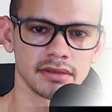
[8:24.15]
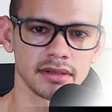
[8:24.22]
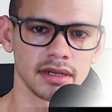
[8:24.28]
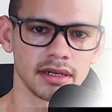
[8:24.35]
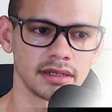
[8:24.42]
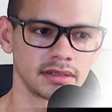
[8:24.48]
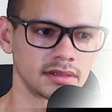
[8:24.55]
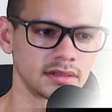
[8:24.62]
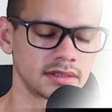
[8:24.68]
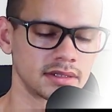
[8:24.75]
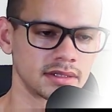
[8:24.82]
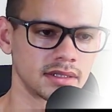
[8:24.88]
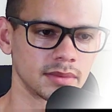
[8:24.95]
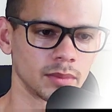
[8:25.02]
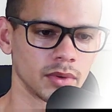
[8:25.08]
and then this
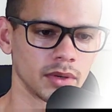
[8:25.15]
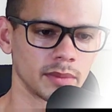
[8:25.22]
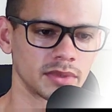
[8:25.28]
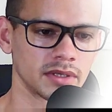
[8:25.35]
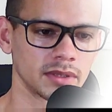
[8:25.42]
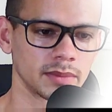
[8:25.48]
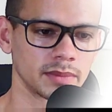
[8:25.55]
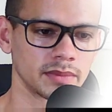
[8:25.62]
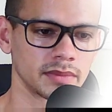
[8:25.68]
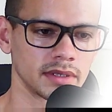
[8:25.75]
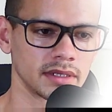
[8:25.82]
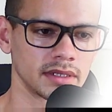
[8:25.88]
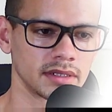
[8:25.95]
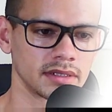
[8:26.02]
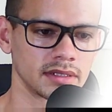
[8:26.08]
thing pops up,
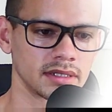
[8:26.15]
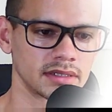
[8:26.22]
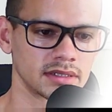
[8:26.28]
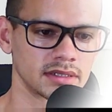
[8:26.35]
and then I just